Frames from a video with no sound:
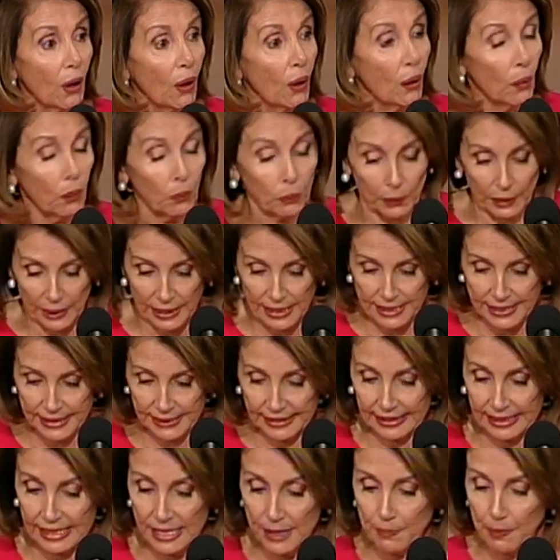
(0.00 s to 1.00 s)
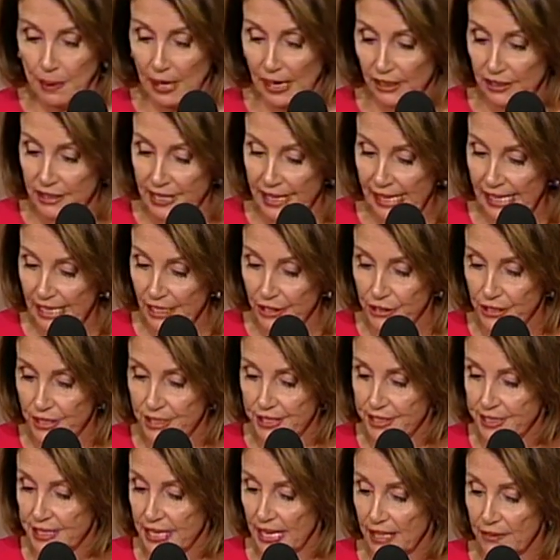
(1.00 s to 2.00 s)
always keep our
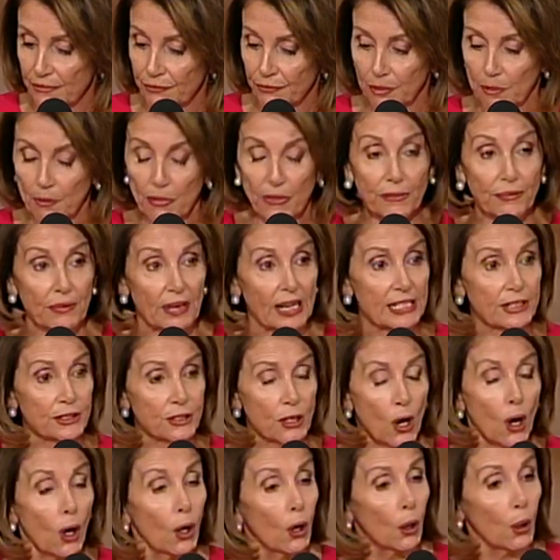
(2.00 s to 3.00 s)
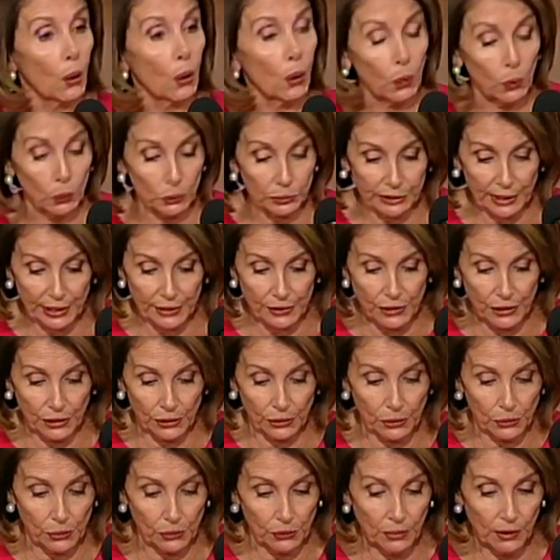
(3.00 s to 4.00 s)
nation safe from threats old and
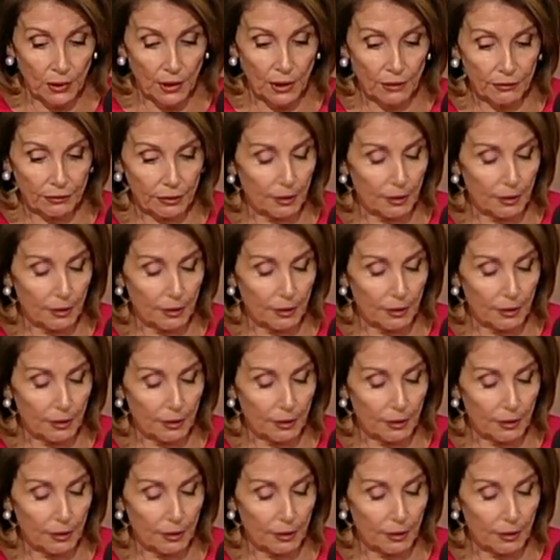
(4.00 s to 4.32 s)
new,